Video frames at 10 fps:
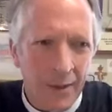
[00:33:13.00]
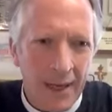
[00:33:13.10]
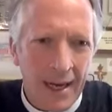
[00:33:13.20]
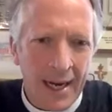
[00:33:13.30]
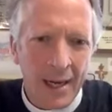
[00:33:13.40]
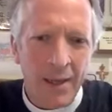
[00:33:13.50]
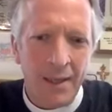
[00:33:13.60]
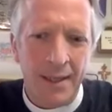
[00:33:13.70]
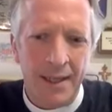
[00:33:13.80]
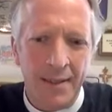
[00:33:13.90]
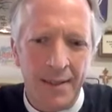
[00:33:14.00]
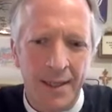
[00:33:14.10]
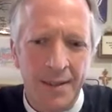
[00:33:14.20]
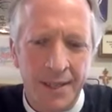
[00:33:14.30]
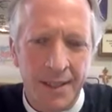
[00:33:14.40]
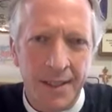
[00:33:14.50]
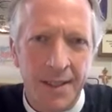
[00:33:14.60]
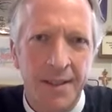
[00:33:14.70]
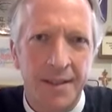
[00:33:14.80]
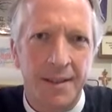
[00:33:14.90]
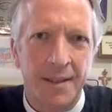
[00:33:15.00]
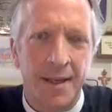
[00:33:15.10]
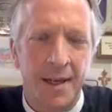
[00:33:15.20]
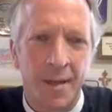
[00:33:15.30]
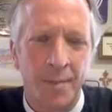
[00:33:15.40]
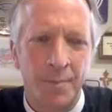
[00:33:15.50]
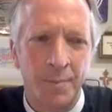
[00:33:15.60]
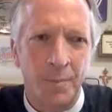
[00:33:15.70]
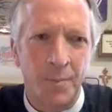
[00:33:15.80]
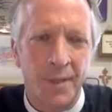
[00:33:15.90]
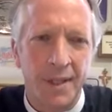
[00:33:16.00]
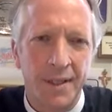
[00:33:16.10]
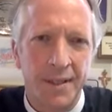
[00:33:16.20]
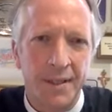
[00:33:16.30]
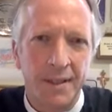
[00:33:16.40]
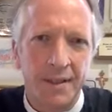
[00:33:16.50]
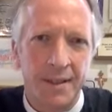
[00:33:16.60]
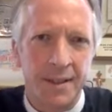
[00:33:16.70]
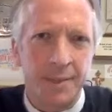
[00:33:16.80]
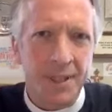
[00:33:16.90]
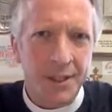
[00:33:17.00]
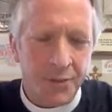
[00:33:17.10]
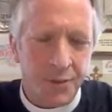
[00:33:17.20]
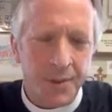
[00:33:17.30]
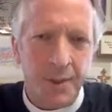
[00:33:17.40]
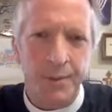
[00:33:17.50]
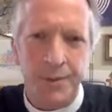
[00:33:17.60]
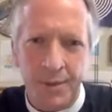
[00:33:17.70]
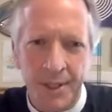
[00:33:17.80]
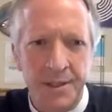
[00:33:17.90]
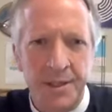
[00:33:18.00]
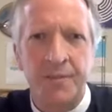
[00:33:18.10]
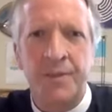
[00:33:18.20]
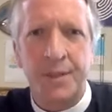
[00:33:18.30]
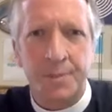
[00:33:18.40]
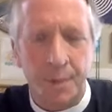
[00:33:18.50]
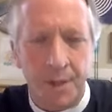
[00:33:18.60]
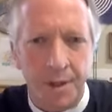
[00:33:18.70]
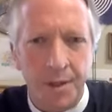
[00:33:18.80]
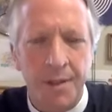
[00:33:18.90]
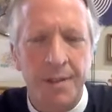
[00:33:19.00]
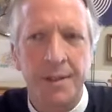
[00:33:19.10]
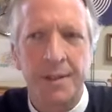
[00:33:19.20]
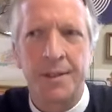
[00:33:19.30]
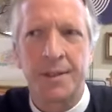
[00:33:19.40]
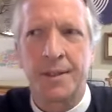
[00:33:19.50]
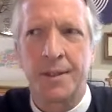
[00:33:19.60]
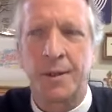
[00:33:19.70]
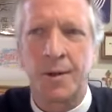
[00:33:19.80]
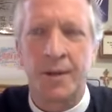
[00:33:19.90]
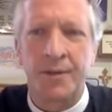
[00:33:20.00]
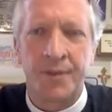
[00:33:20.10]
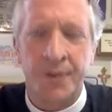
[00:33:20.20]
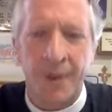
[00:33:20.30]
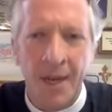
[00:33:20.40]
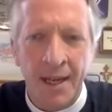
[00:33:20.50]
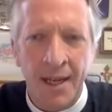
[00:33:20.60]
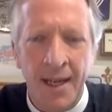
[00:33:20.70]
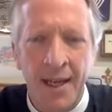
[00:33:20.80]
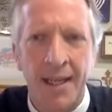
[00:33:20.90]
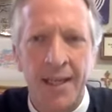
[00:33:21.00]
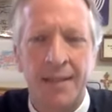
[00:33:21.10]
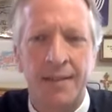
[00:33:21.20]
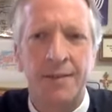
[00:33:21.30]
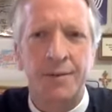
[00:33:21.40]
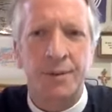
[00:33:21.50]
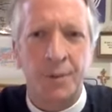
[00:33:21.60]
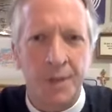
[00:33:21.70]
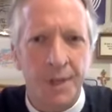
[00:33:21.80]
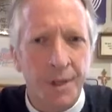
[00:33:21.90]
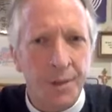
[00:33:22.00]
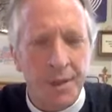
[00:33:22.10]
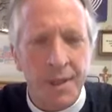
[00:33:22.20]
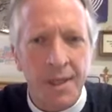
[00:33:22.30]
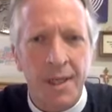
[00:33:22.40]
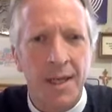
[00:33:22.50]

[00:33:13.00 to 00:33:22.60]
I uh, attended um, the the peaceful demonstration in Vicksburg on Friday. It was 300.